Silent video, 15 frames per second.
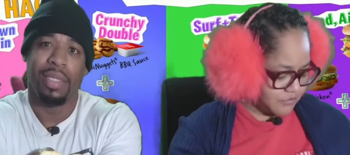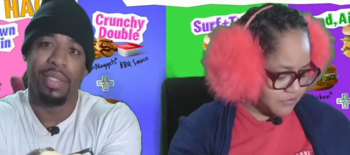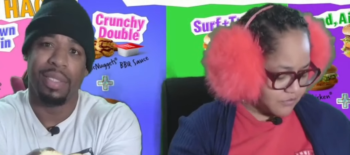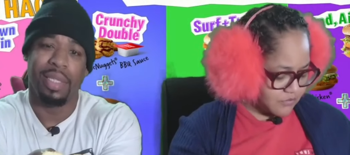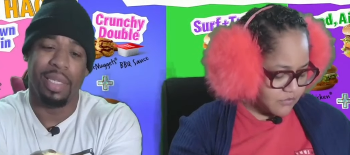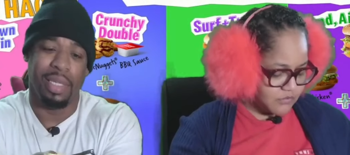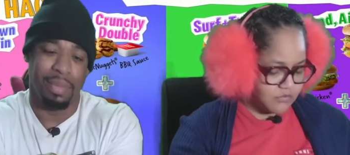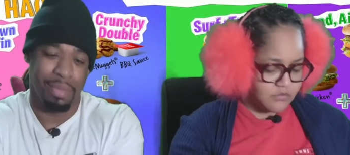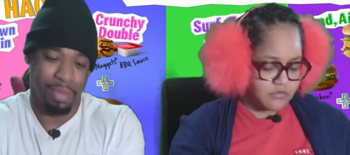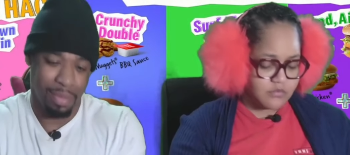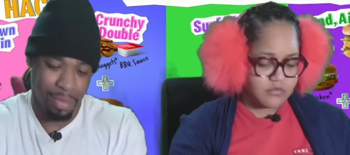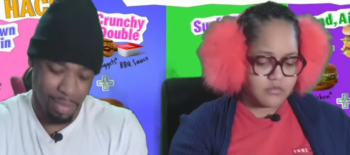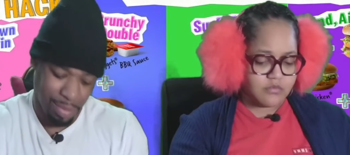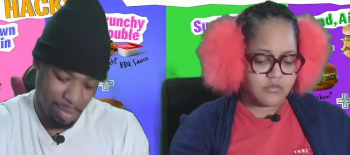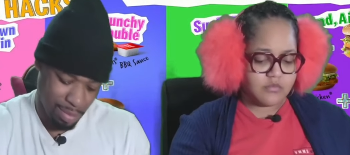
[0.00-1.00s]
Speaker 1: see.
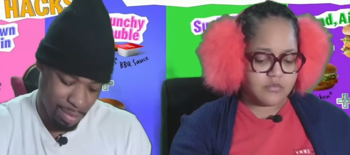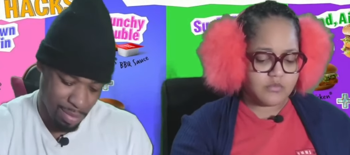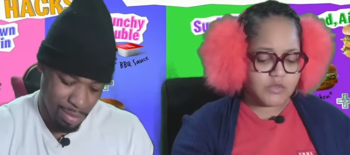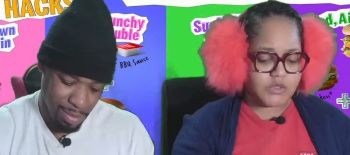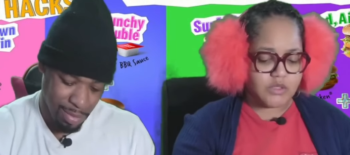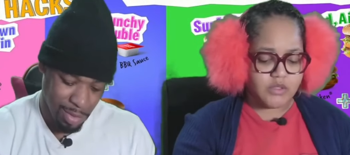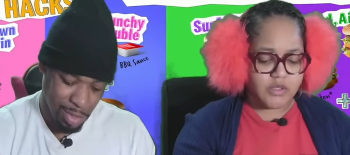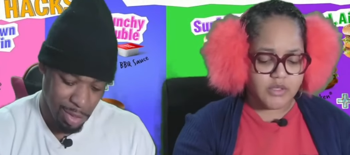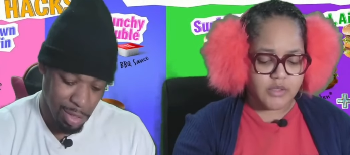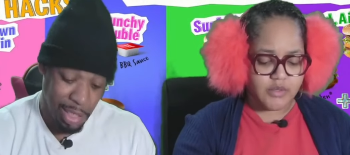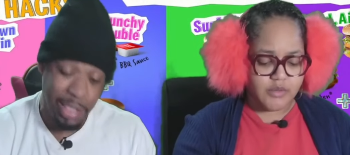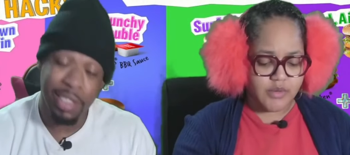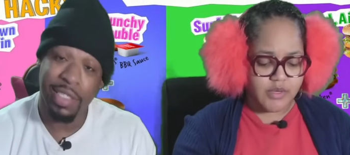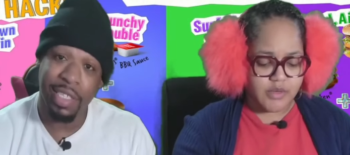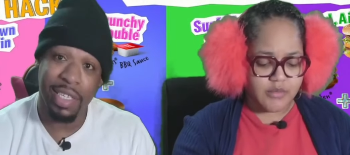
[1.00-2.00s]
Uh, so
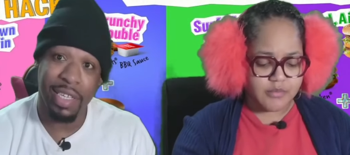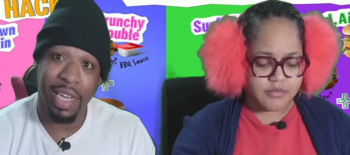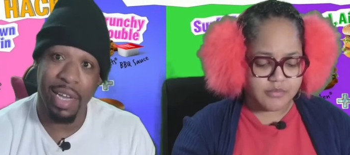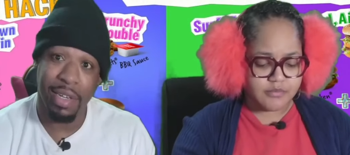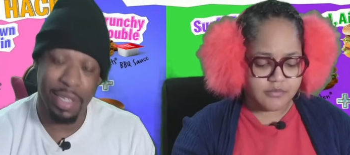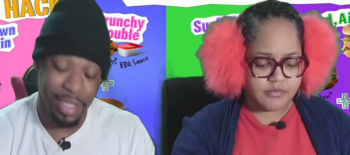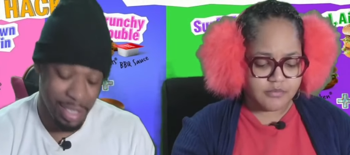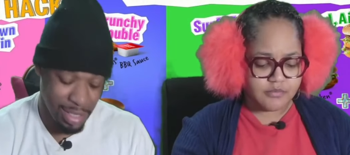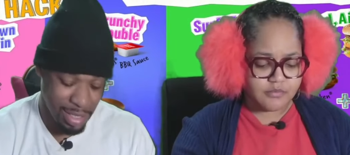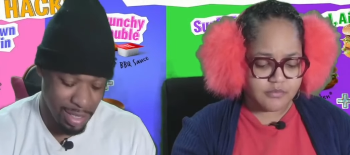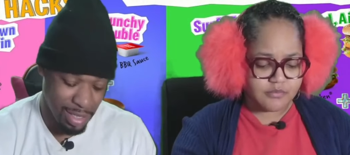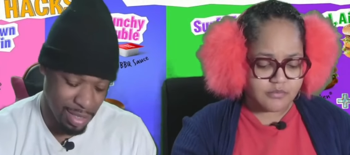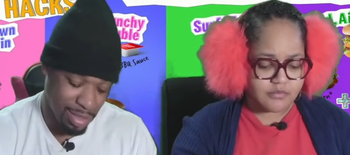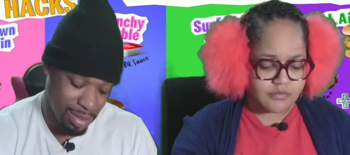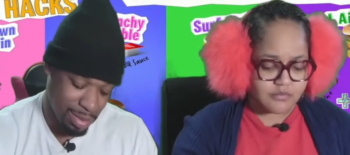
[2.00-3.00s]
let's see how good this
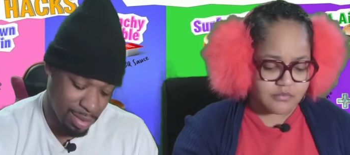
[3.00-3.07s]
is.